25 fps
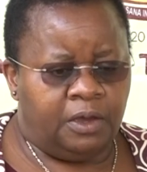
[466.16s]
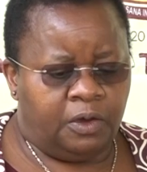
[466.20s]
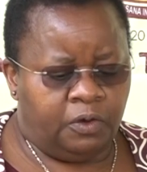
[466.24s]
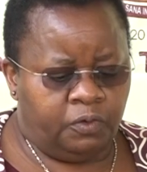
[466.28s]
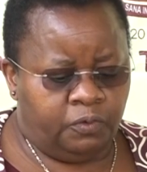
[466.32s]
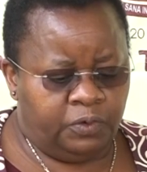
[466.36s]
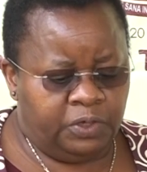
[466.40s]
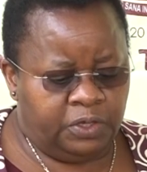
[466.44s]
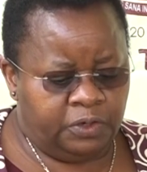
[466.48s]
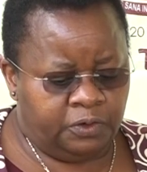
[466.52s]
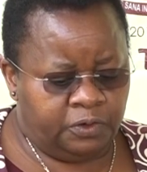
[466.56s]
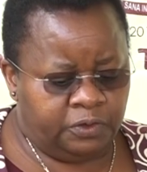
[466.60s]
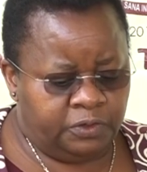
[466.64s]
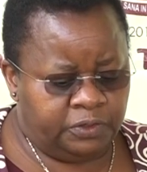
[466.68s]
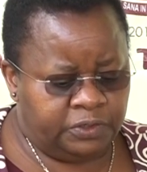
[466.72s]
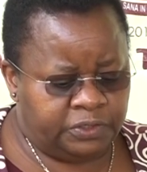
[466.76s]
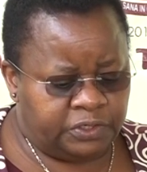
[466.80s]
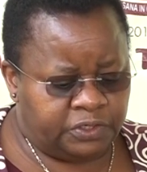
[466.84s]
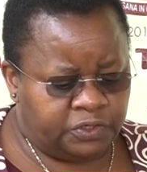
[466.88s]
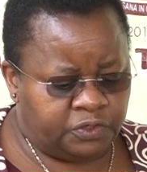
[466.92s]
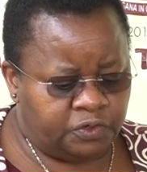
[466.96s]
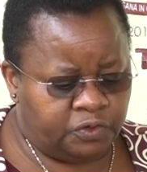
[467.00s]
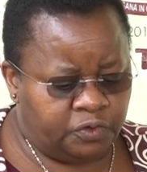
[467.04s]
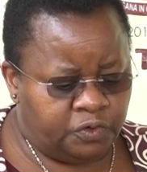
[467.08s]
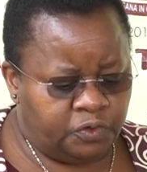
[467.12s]
We
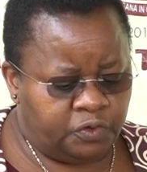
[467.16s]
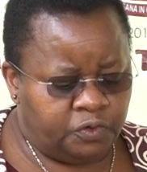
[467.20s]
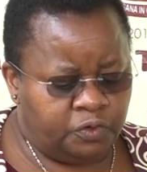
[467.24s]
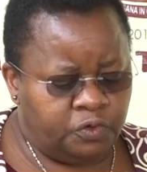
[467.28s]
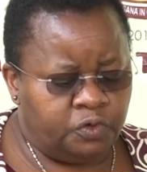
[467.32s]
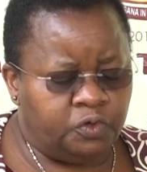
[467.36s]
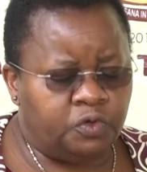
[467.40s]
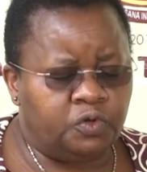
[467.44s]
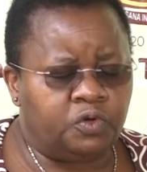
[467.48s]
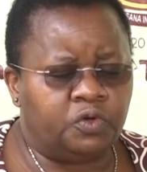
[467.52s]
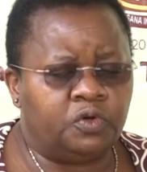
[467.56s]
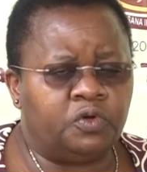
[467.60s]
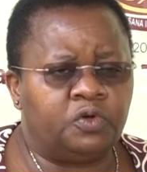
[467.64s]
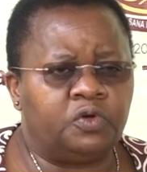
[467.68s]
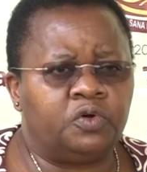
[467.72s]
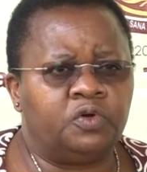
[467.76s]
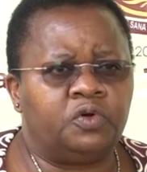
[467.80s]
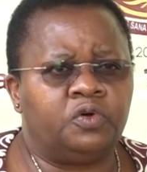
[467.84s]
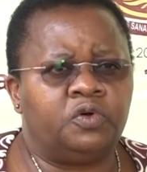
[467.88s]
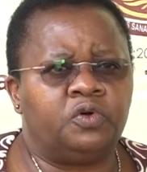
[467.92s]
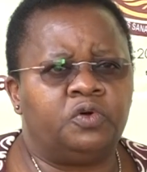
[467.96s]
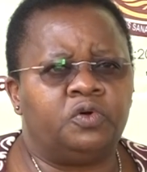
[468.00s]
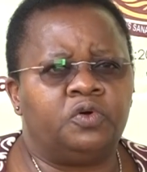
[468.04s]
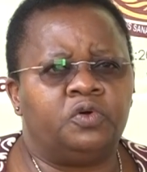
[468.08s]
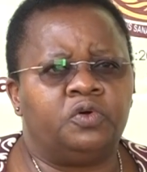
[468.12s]
also
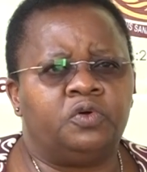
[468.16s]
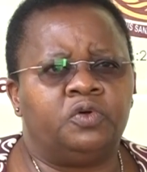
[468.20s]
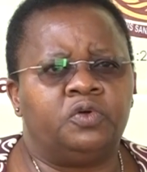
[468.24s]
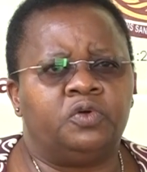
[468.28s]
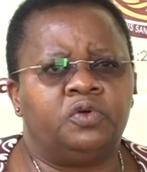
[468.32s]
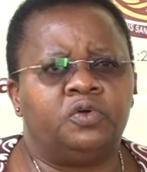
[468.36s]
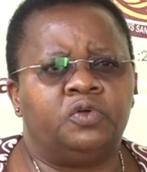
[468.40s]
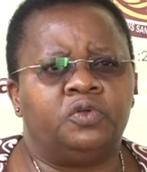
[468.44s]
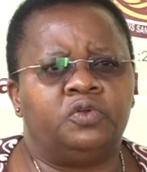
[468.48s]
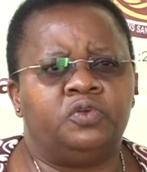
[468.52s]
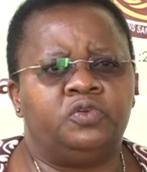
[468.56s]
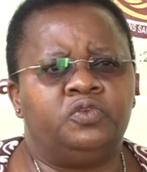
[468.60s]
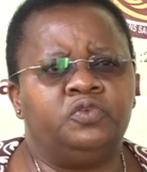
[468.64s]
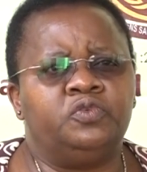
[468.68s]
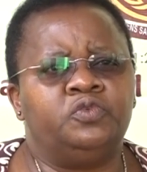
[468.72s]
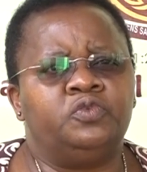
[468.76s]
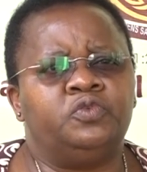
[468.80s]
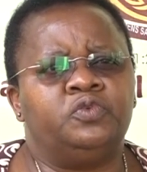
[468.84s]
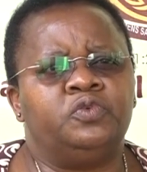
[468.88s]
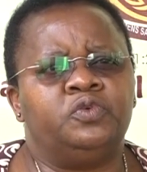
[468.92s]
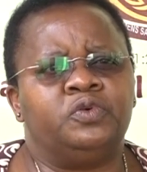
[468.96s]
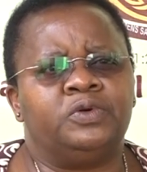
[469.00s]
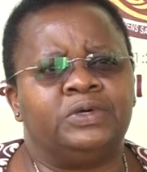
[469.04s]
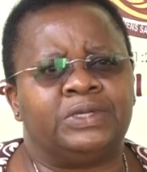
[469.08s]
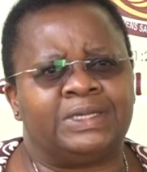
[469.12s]

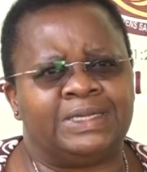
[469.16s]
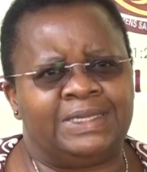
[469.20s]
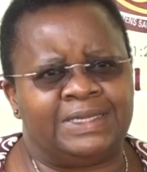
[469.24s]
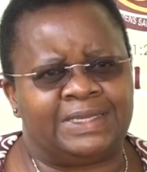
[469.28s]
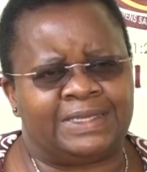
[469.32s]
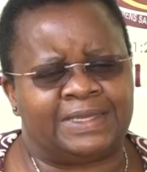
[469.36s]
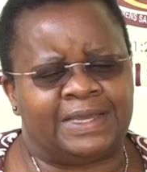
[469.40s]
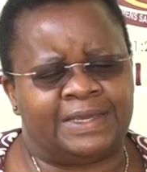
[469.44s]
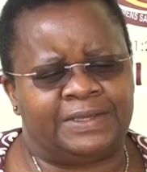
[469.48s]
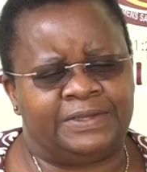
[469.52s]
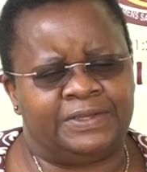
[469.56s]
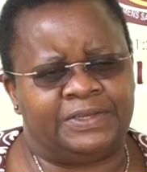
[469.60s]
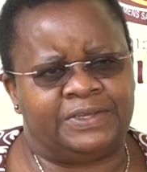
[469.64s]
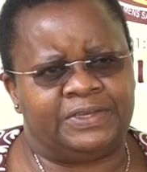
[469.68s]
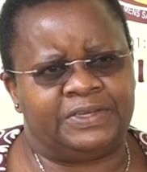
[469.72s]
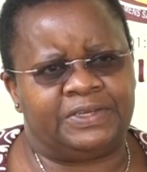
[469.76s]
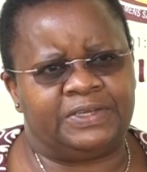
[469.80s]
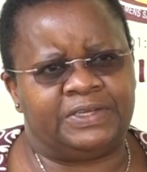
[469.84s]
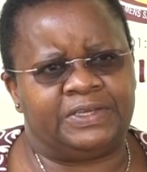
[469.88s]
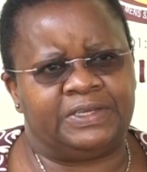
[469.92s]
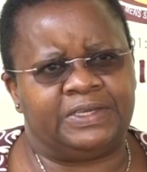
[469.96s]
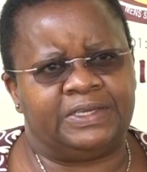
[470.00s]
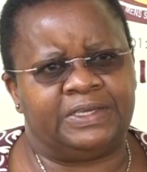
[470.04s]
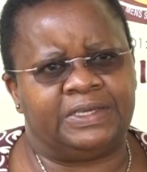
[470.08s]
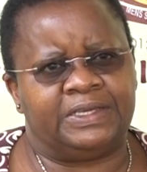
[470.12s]
do
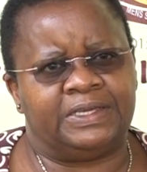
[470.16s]
research.